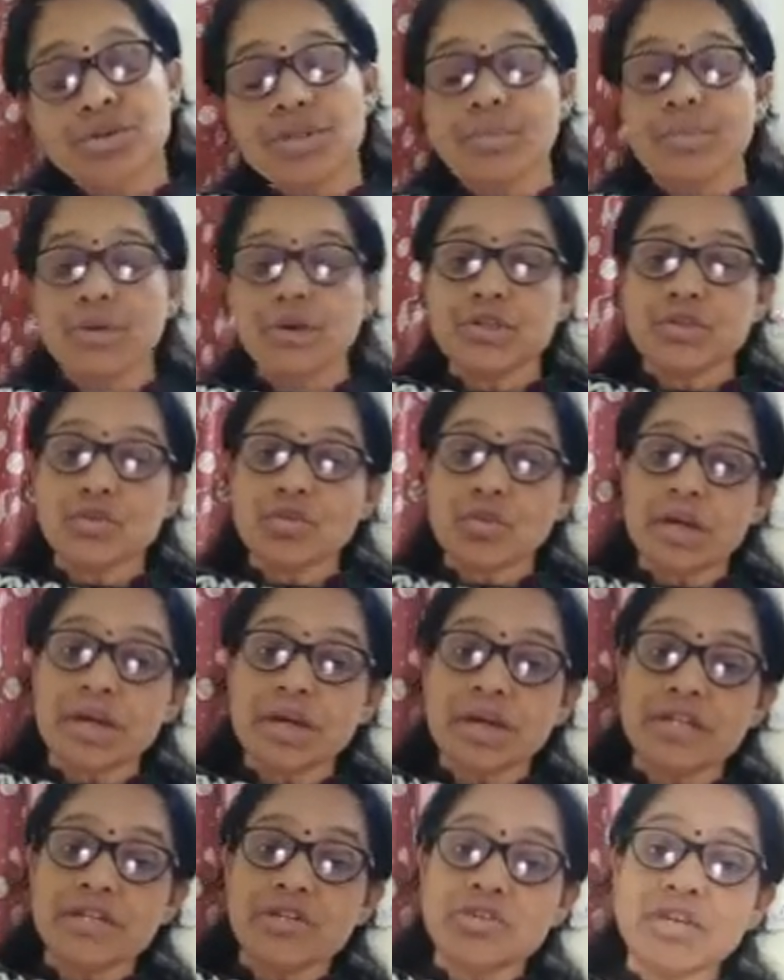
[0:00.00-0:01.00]
The particular
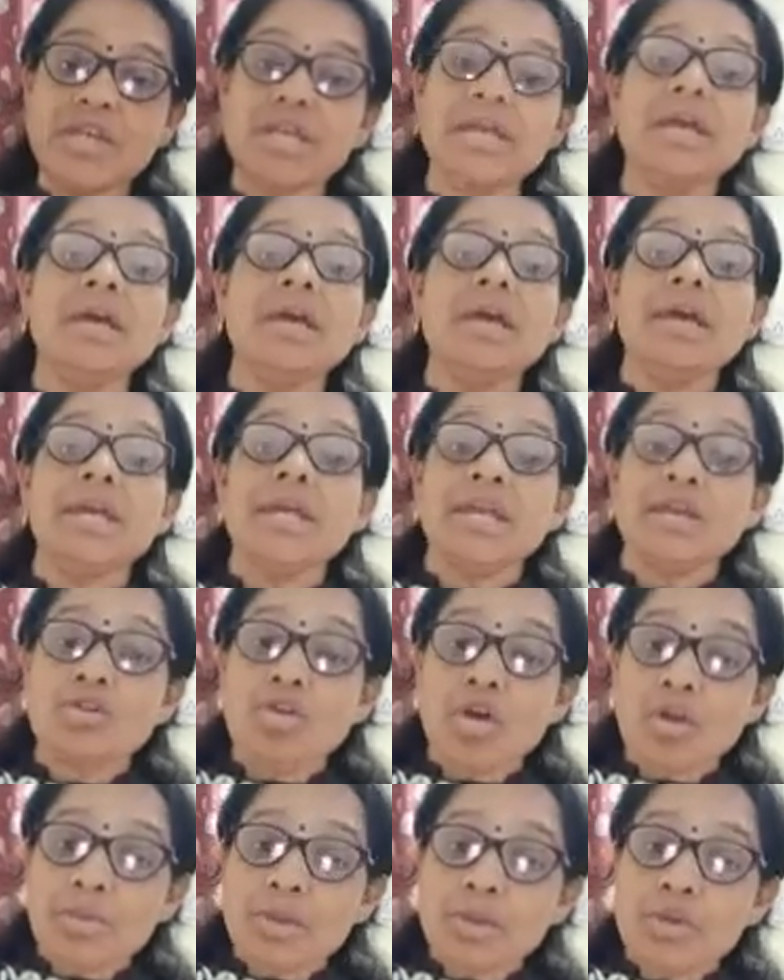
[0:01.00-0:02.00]
country
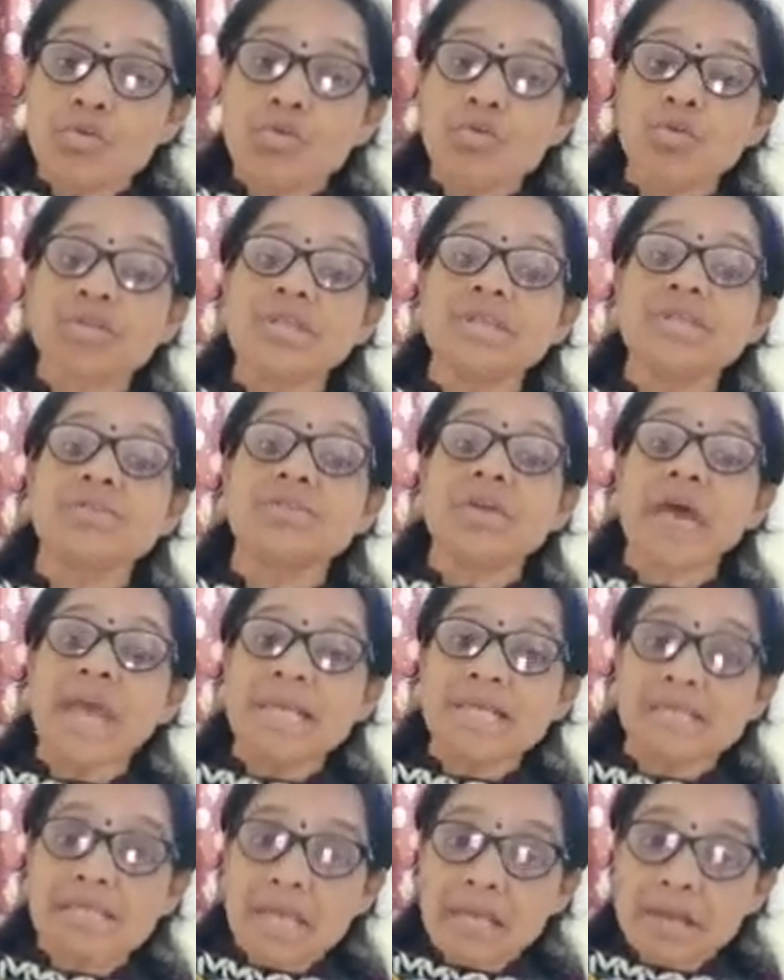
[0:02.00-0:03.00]
economic growth is
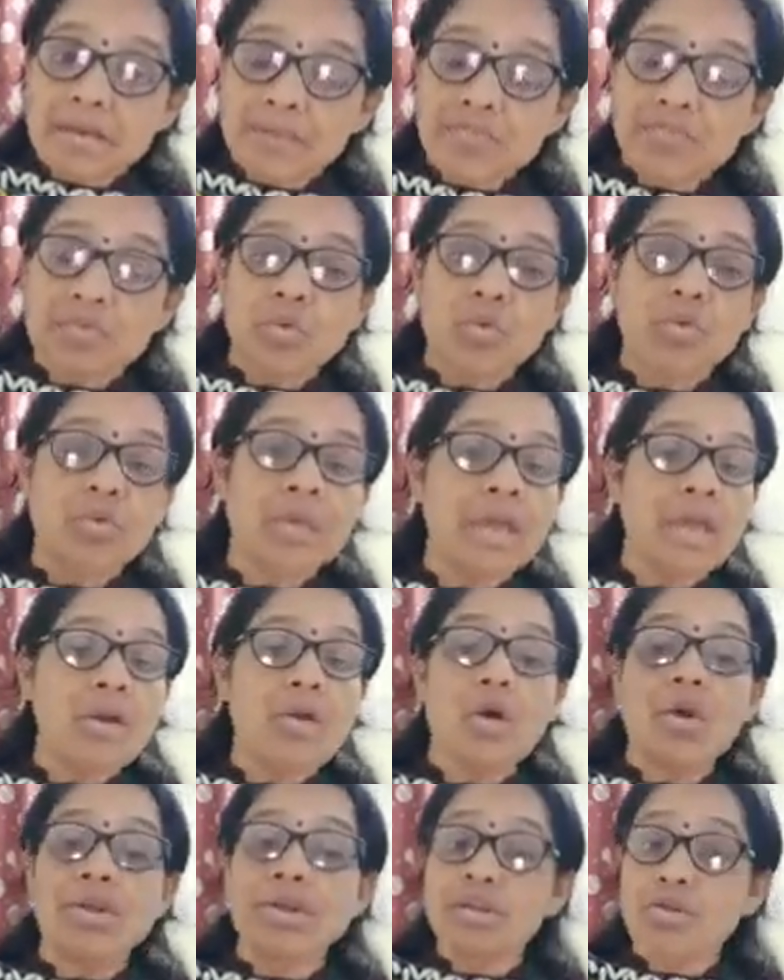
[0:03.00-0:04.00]
rising, okay,
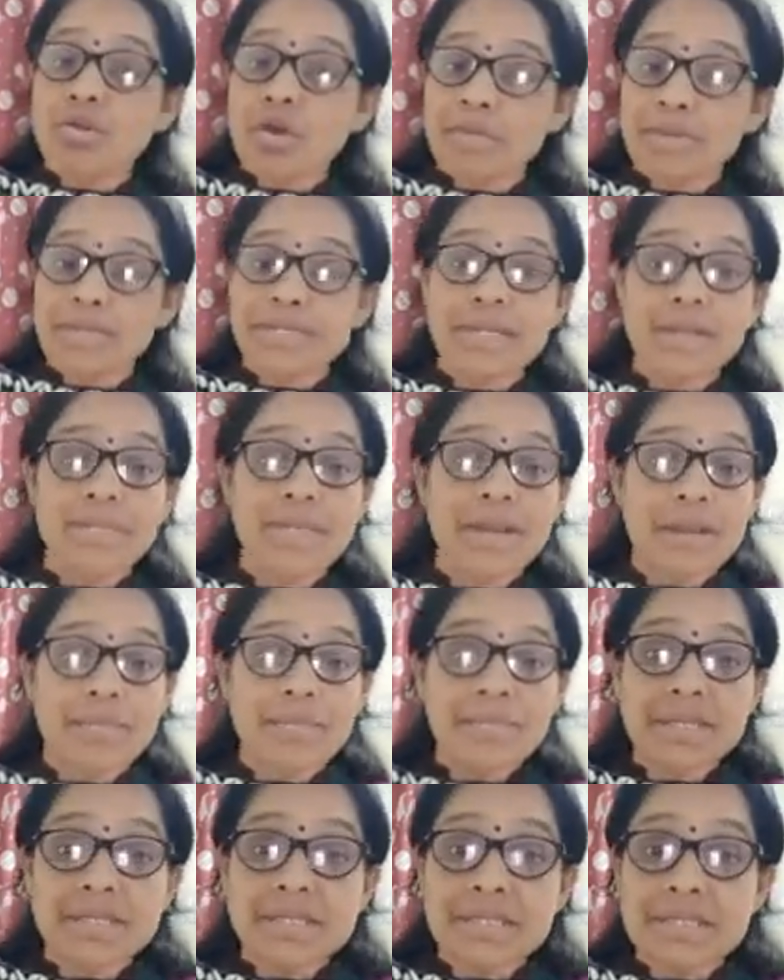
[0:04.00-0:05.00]
or economic
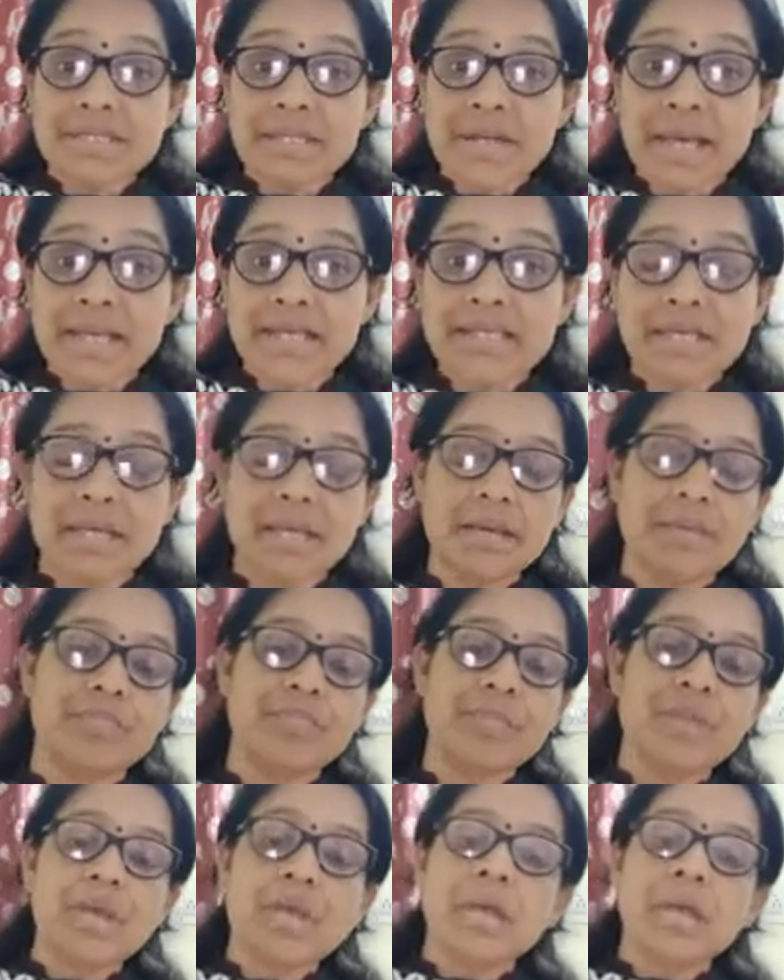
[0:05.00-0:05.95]
development is rising.